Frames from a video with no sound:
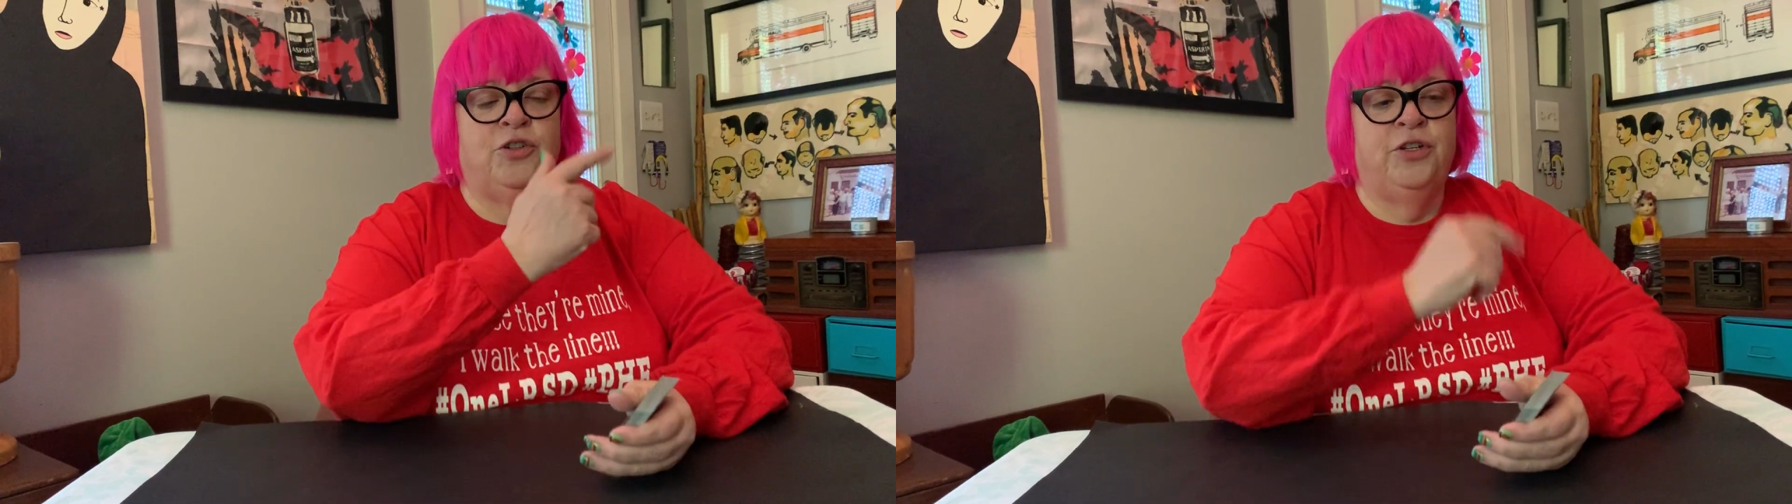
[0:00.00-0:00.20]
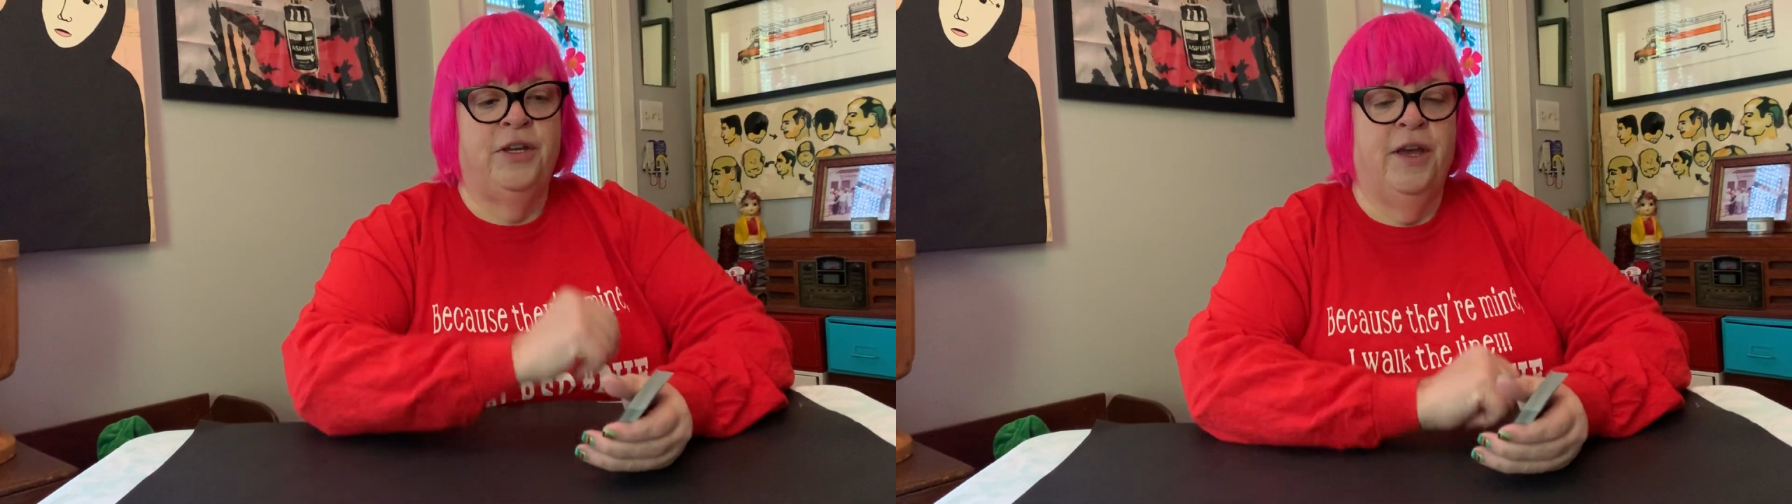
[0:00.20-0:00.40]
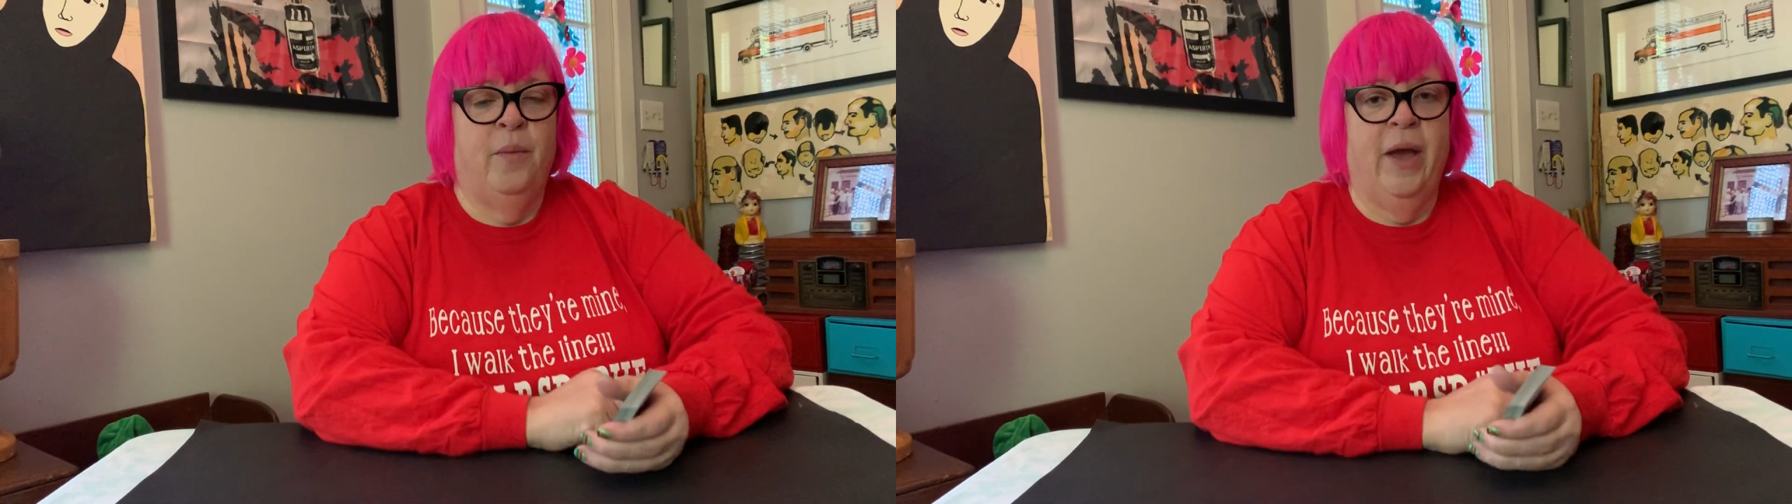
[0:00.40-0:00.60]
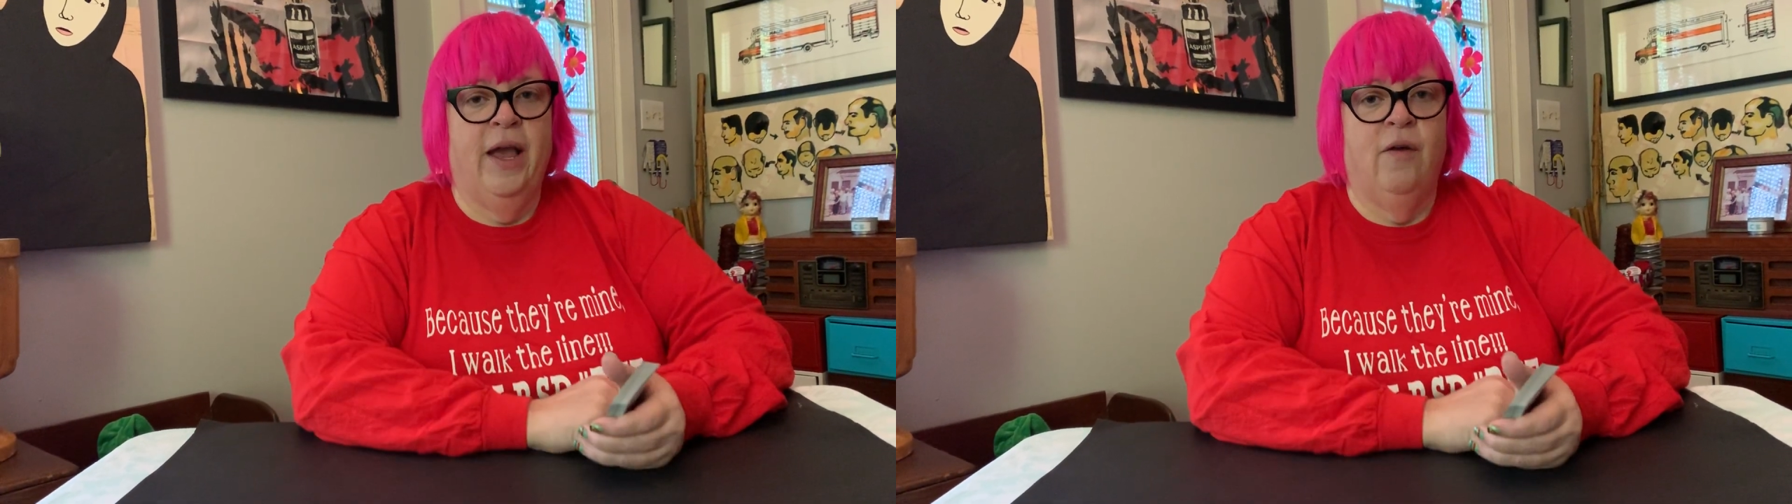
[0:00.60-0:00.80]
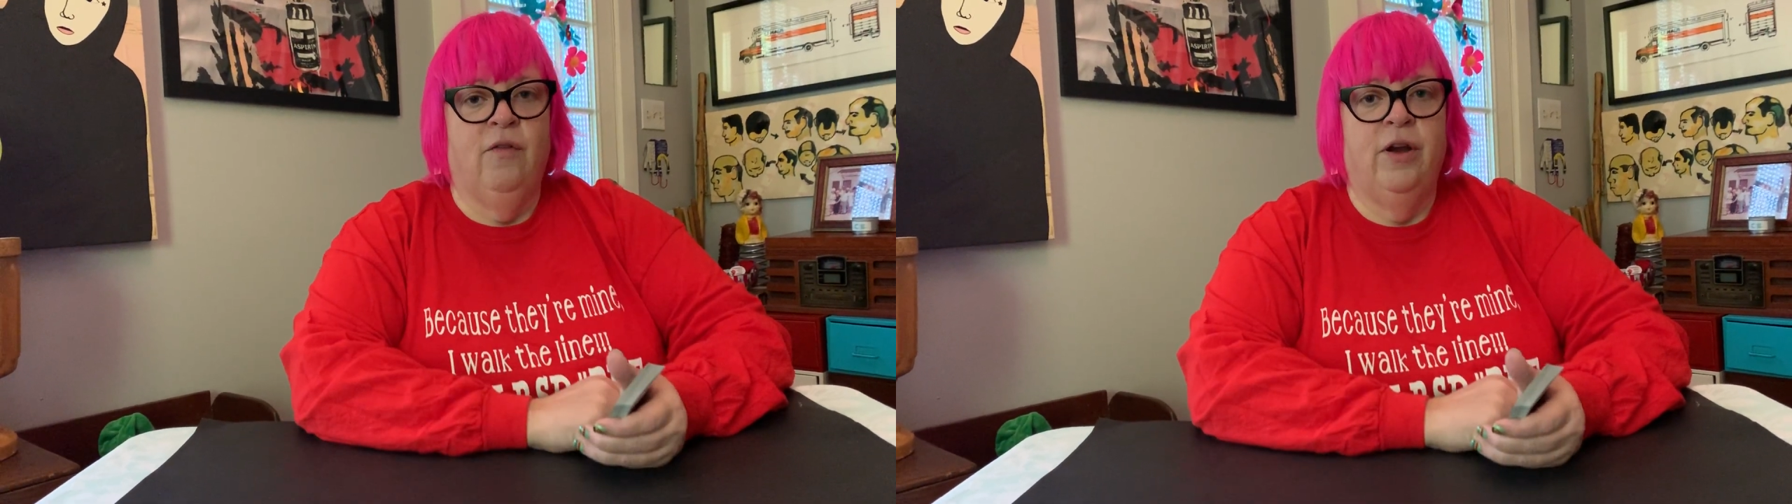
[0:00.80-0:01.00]
you can come
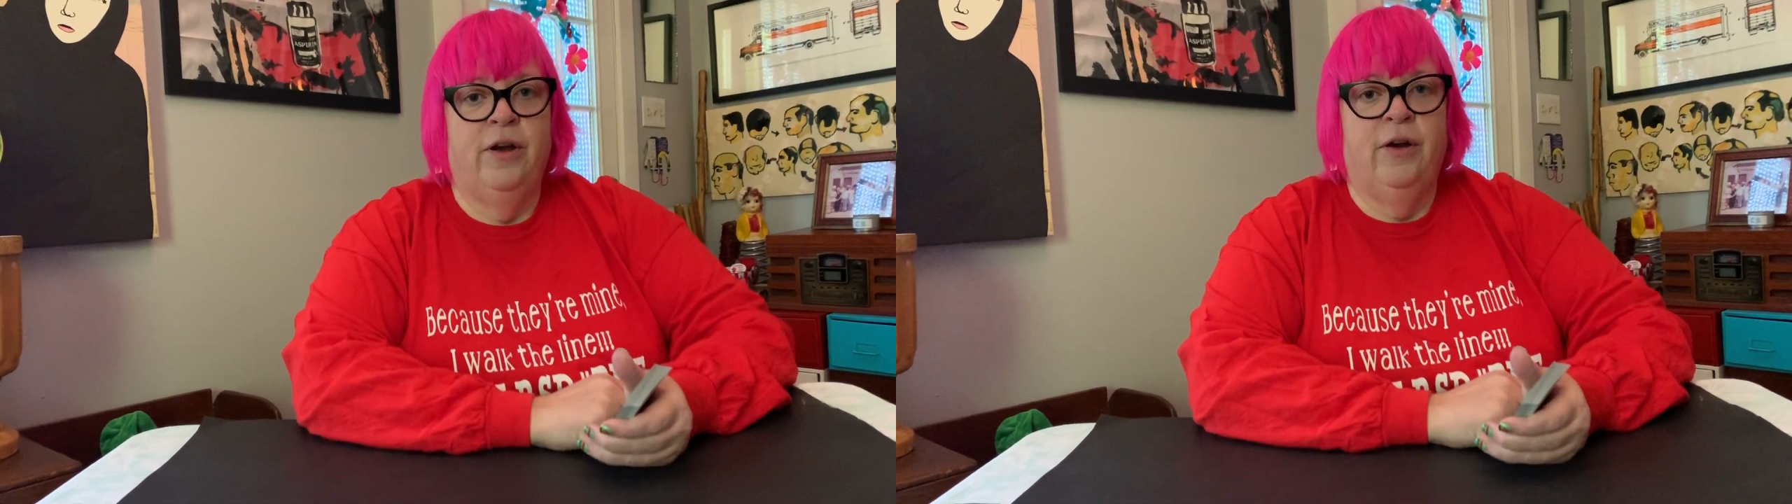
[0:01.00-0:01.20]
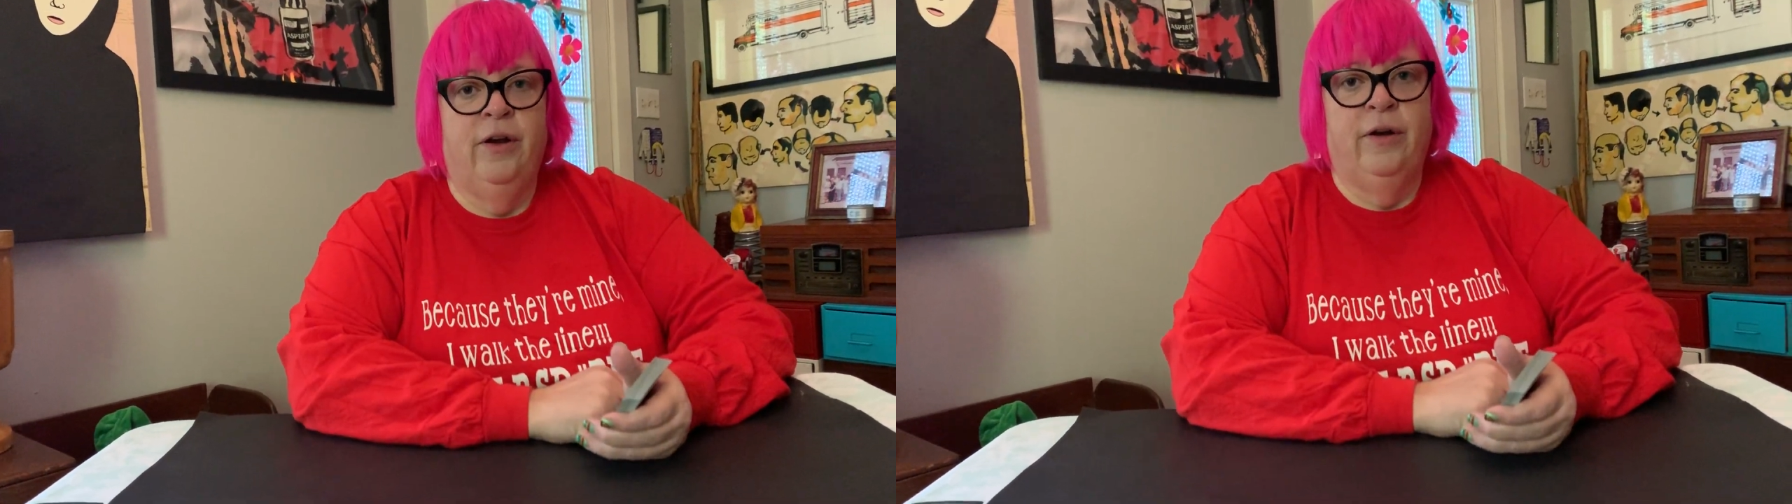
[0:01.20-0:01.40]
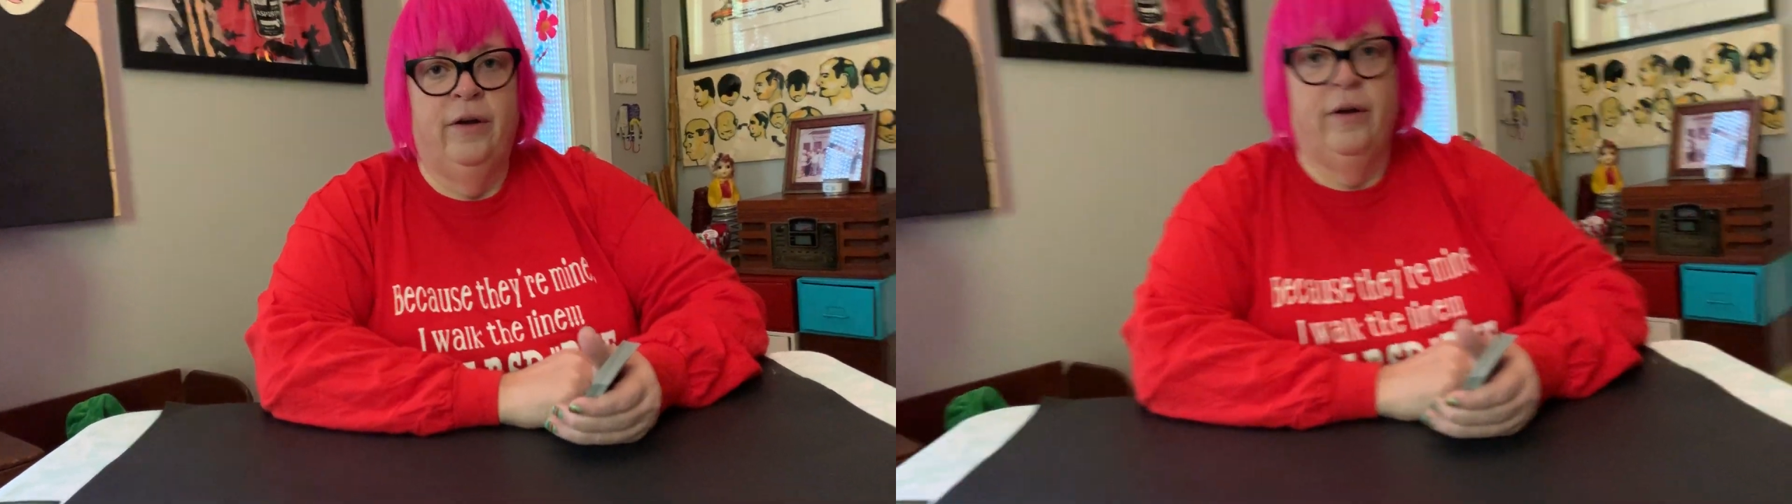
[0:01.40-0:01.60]
back over here.